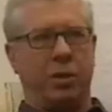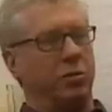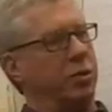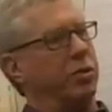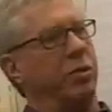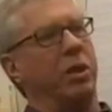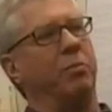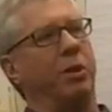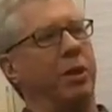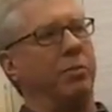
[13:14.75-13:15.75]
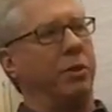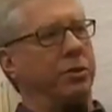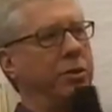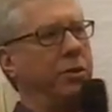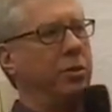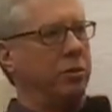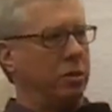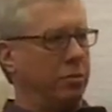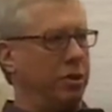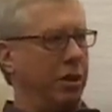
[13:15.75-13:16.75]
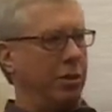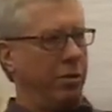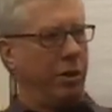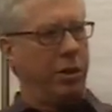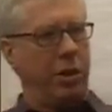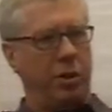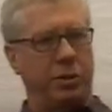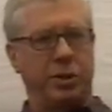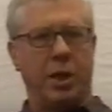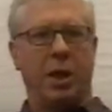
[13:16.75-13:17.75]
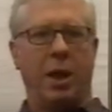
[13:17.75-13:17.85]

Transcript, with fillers: Those are certainly applicable to, to machine learning codes.